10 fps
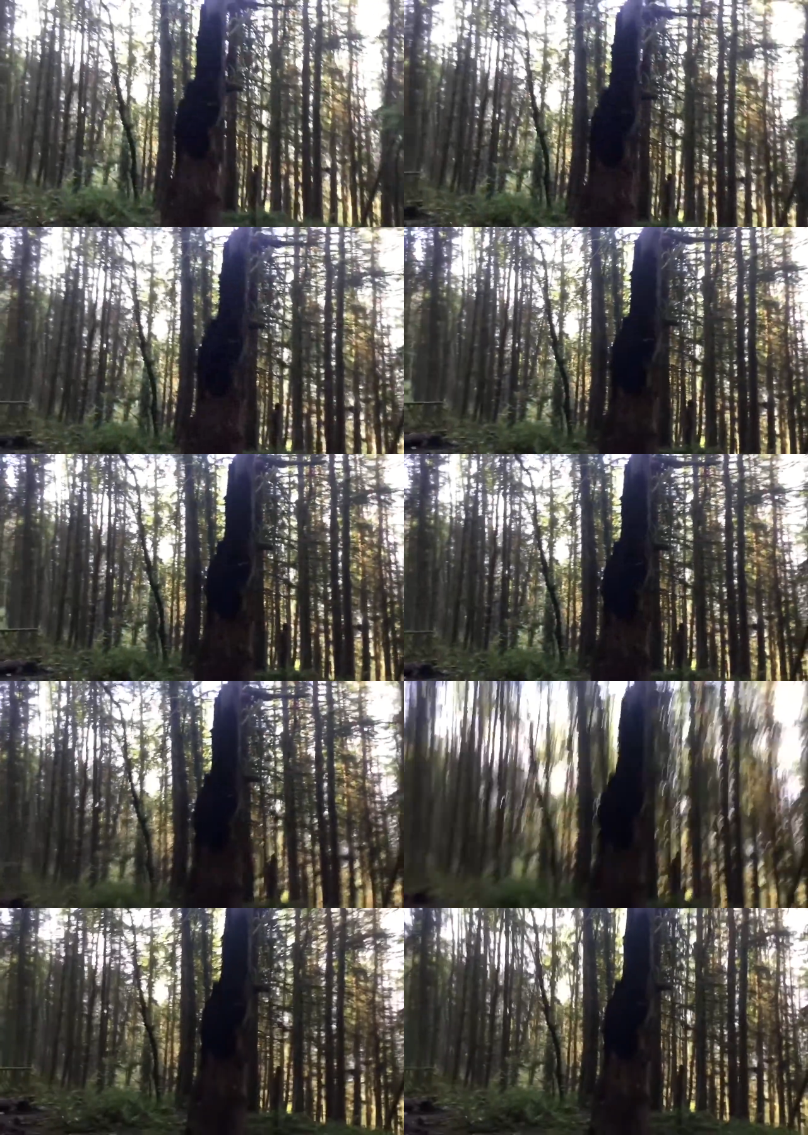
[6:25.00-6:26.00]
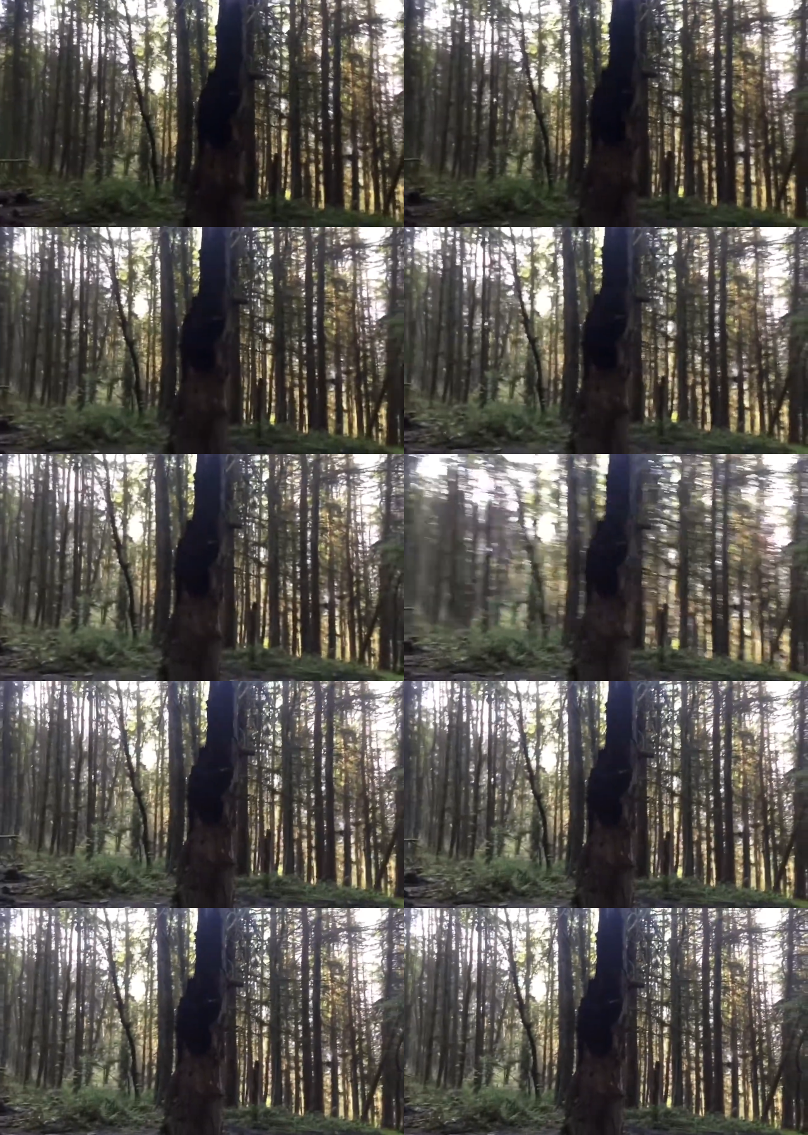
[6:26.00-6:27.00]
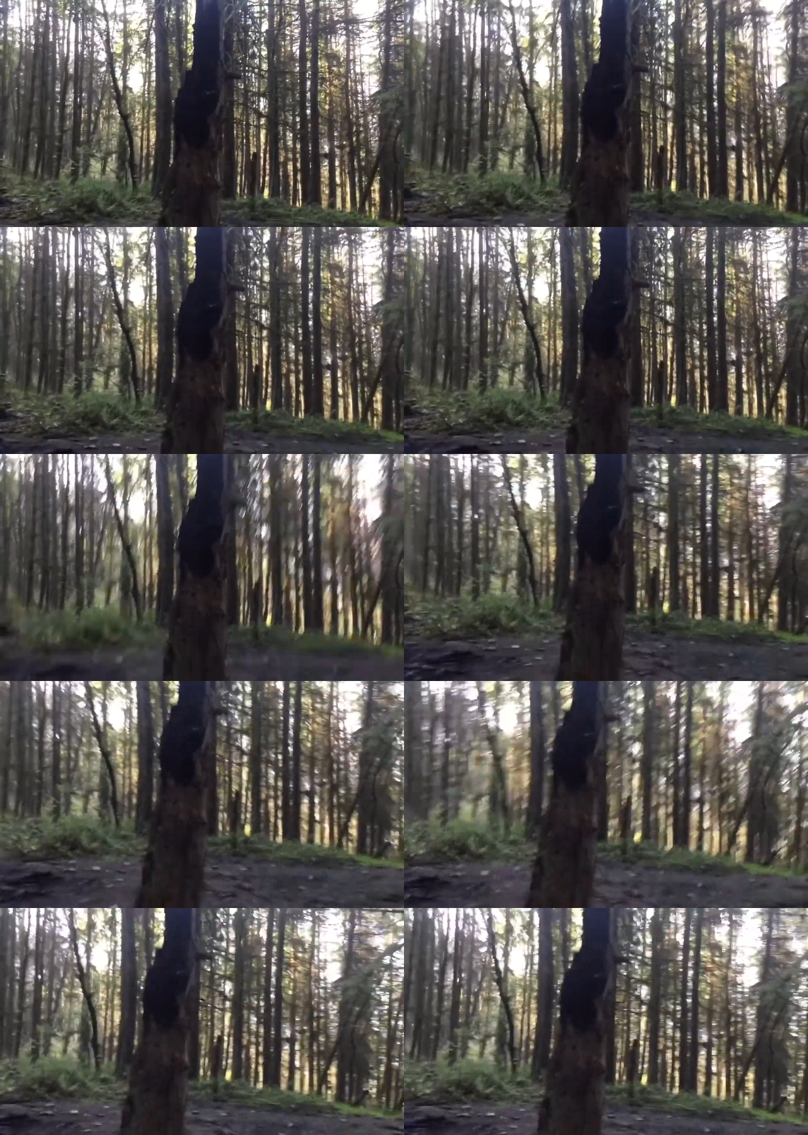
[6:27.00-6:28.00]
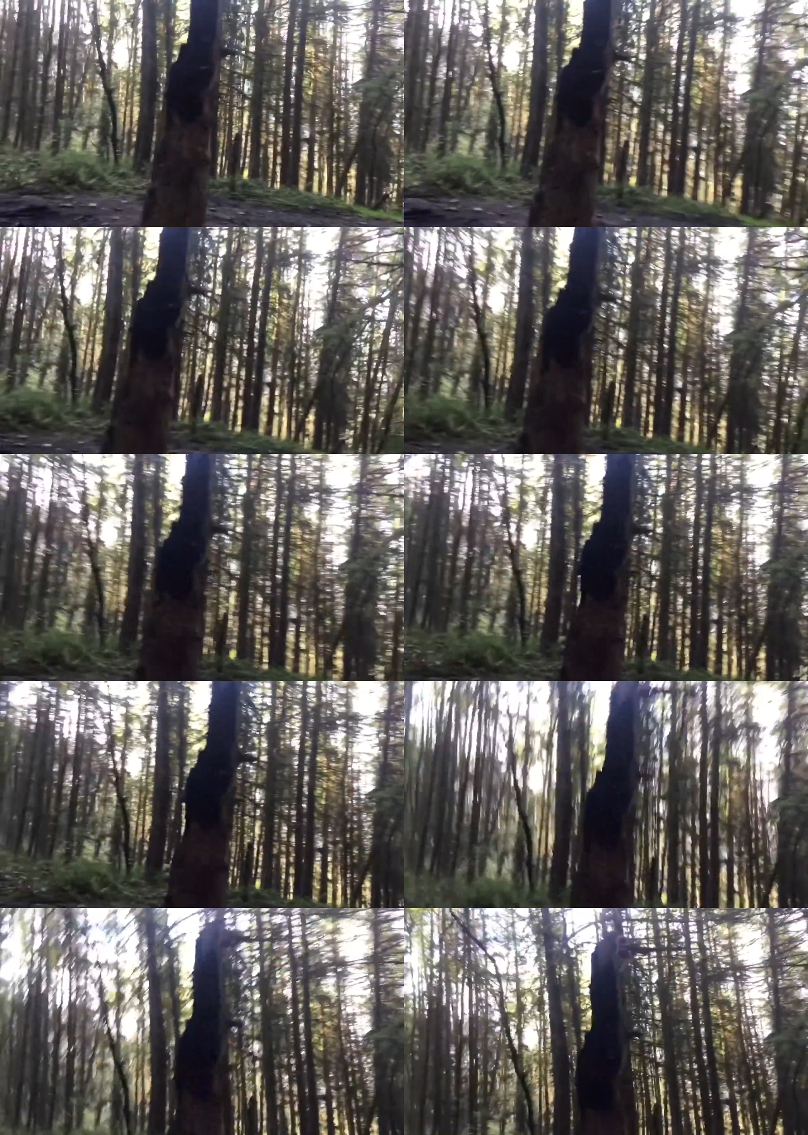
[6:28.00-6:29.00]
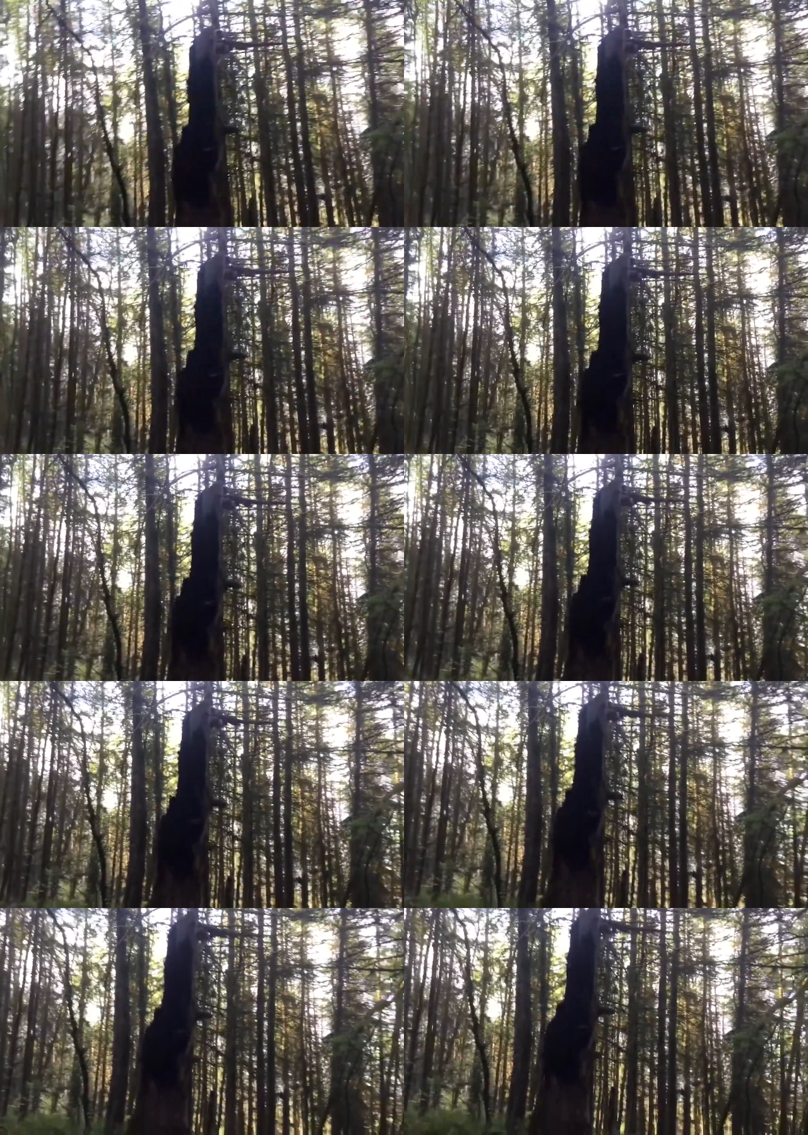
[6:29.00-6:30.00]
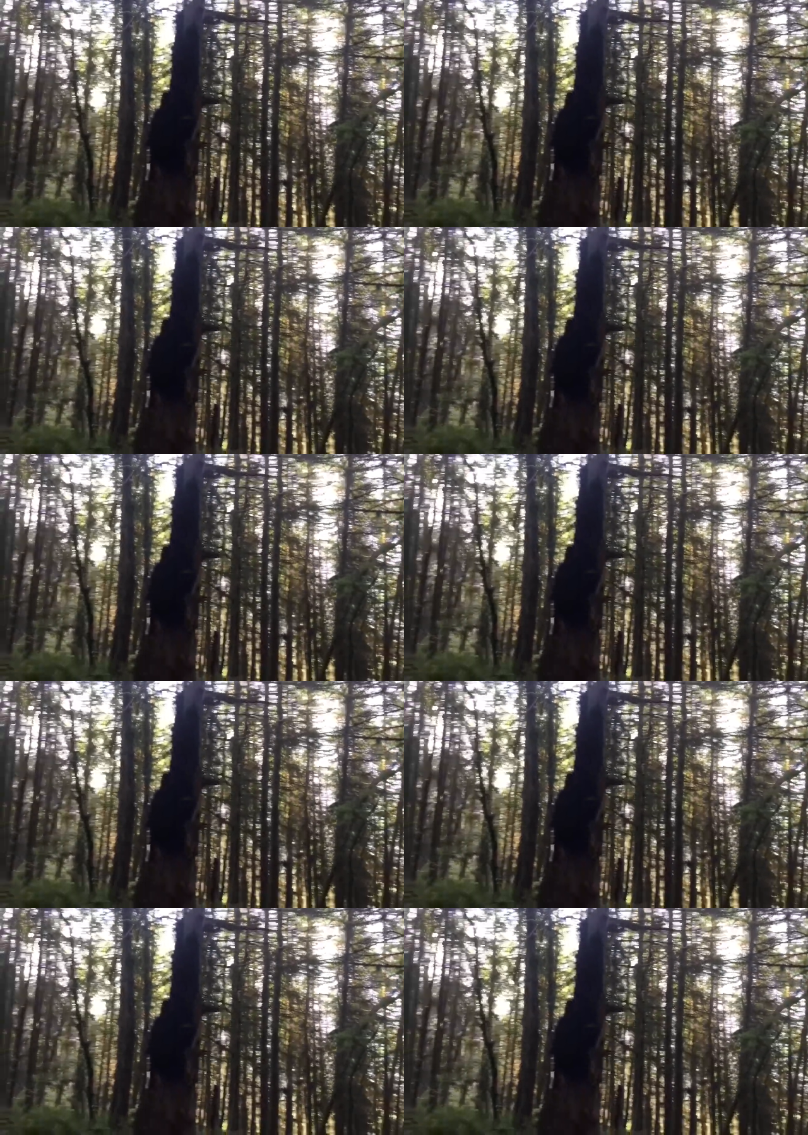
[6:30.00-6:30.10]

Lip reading: No face is visible, so there are no lips to read.